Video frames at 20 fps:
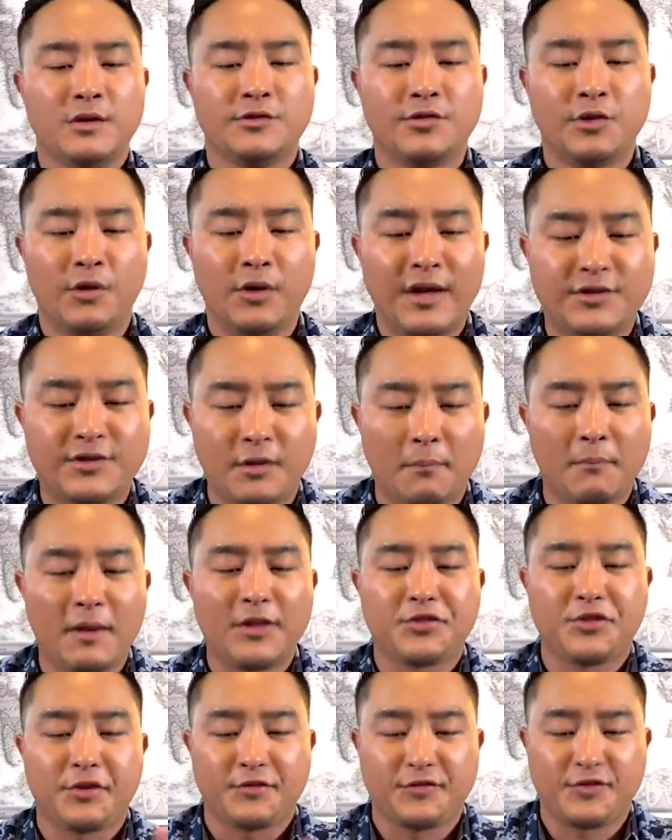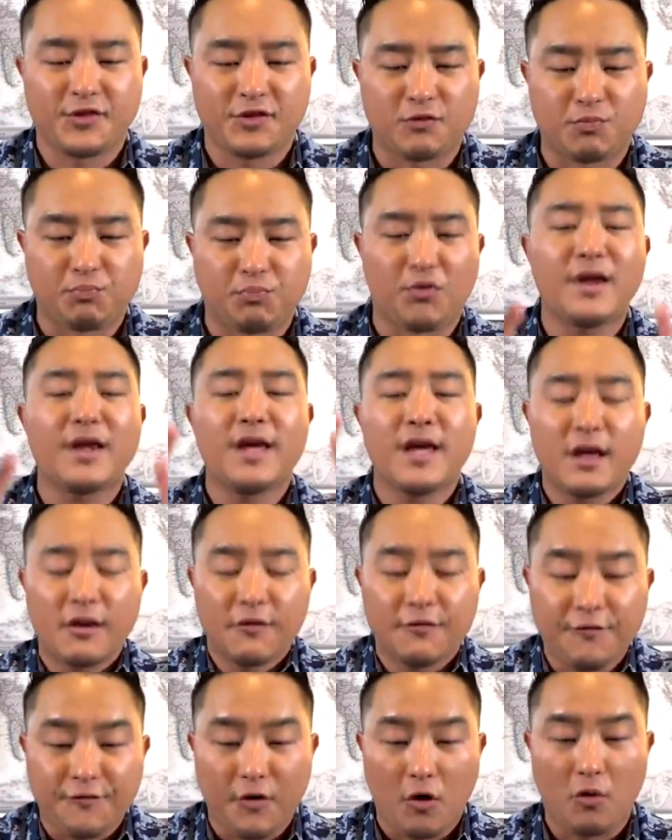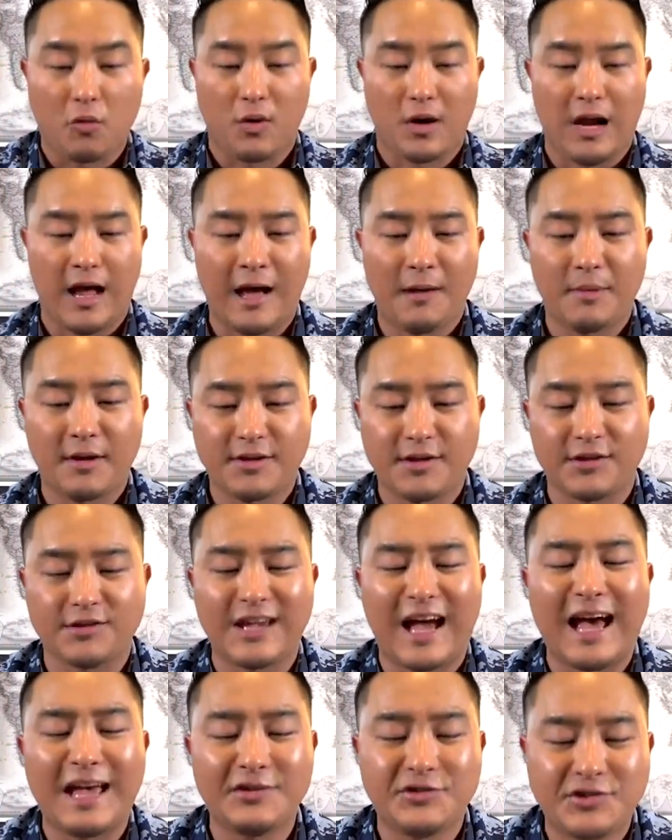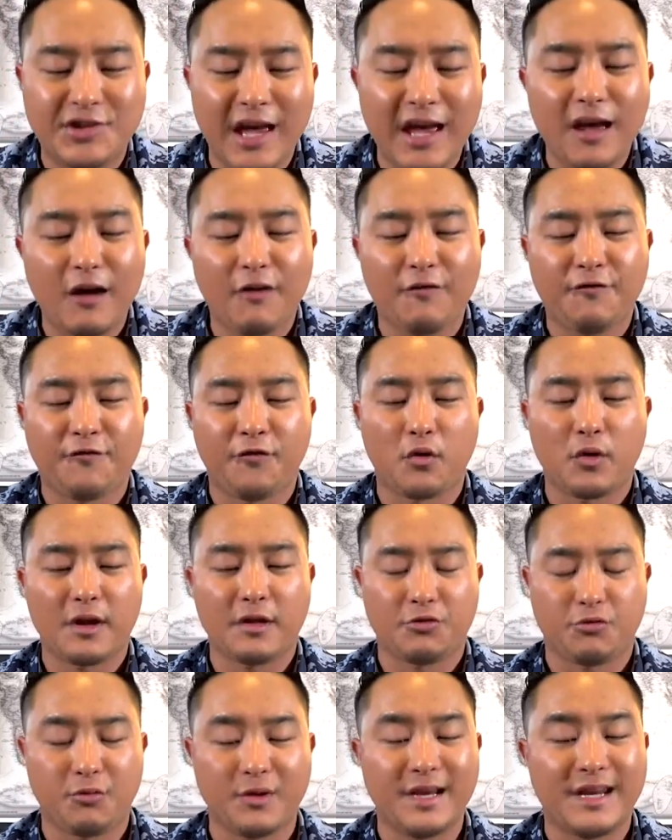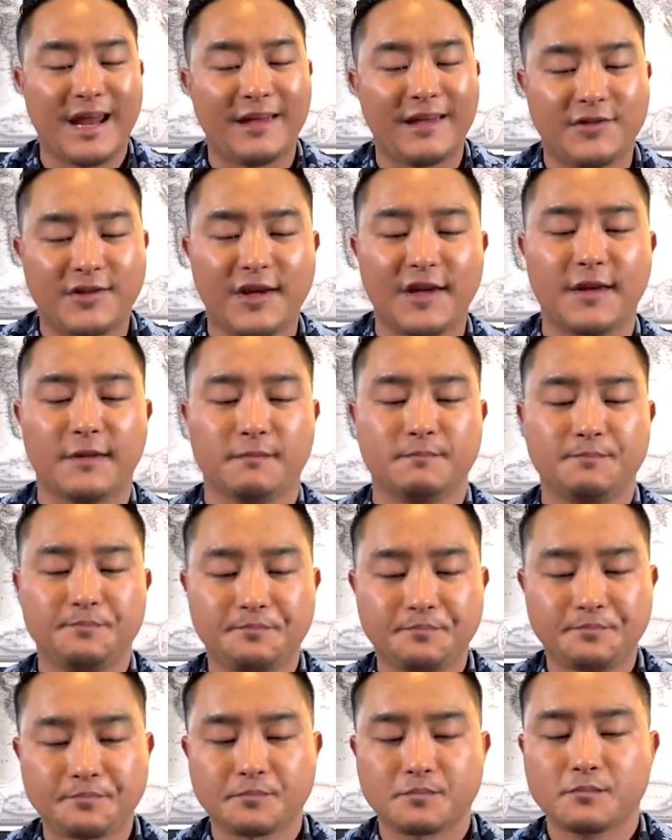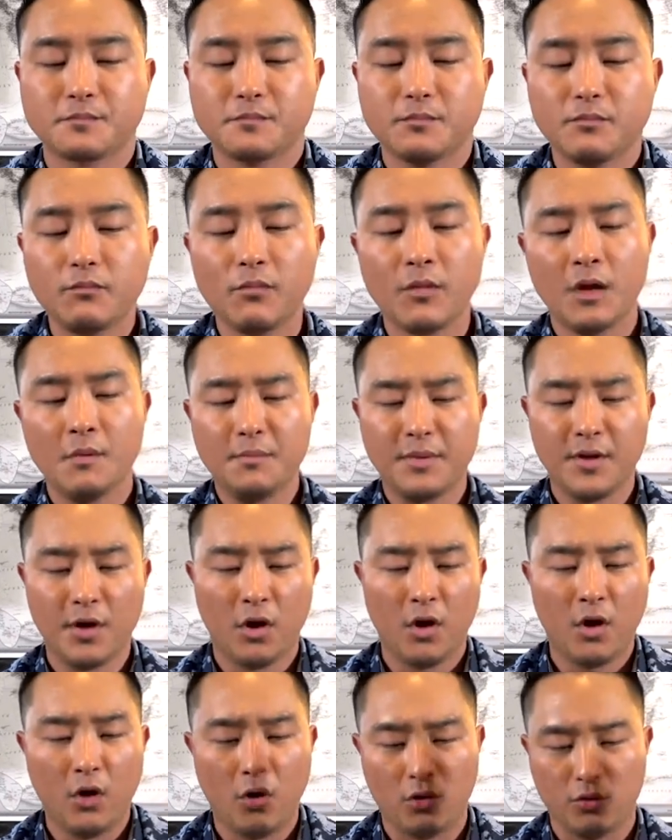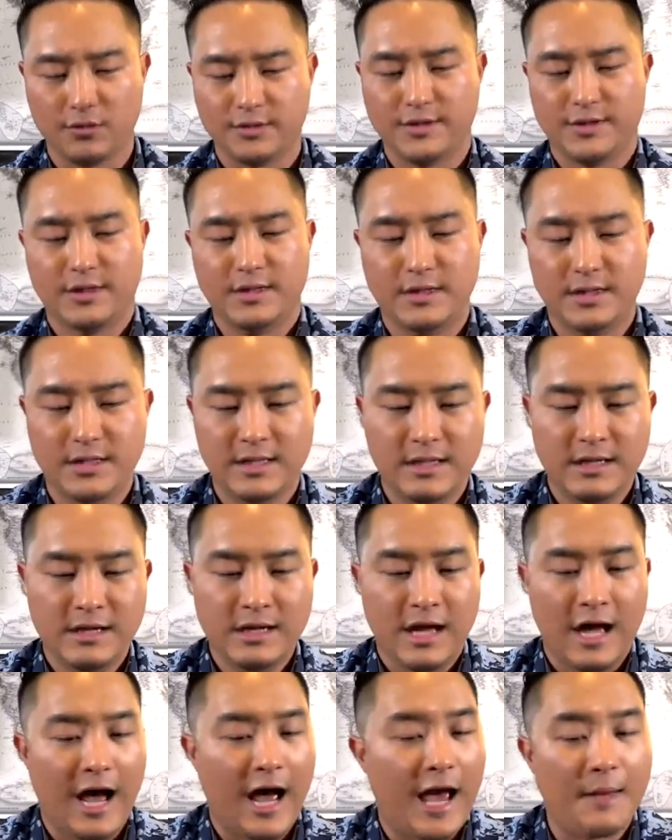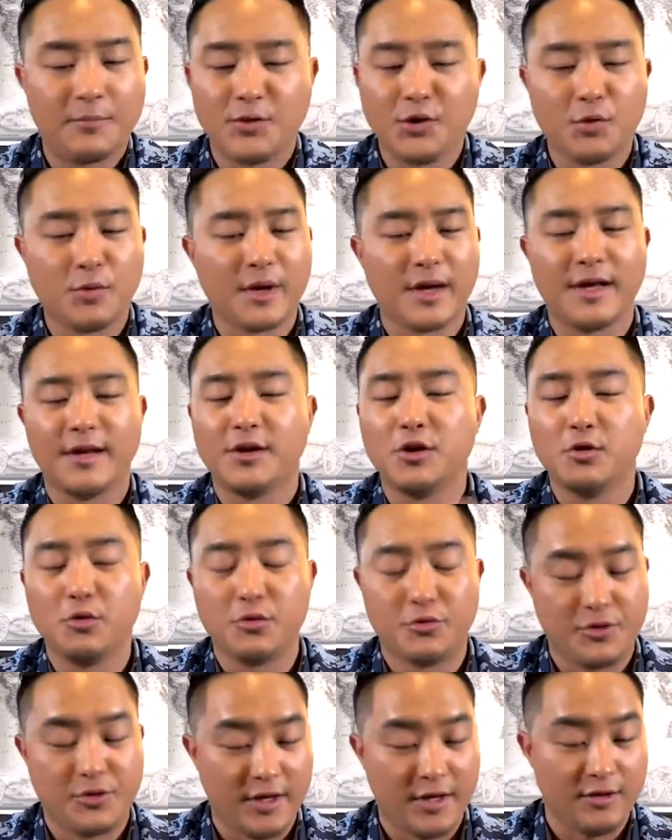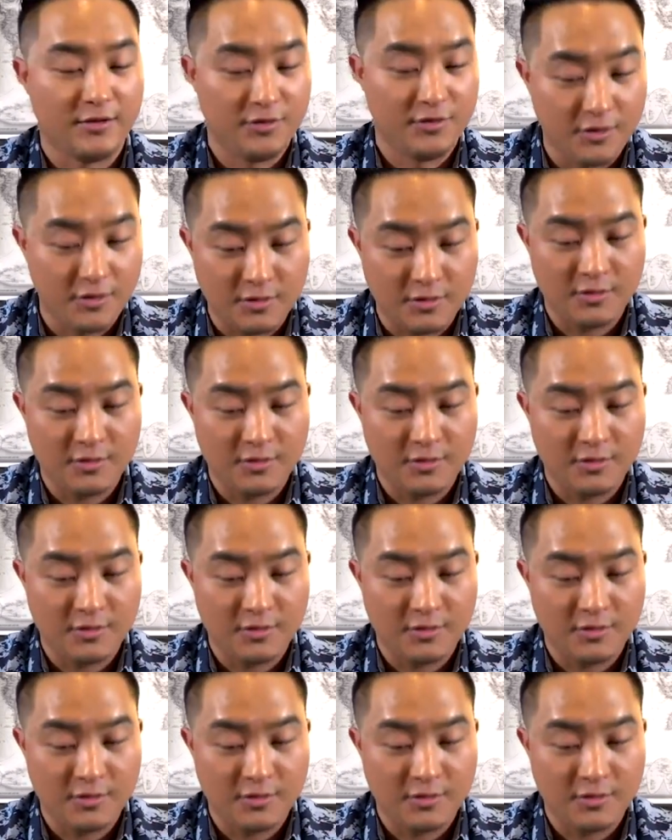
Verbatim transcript: So it's a month of springing forward. How about this? Isaiah 43 19. Behold, I am doing a new thing.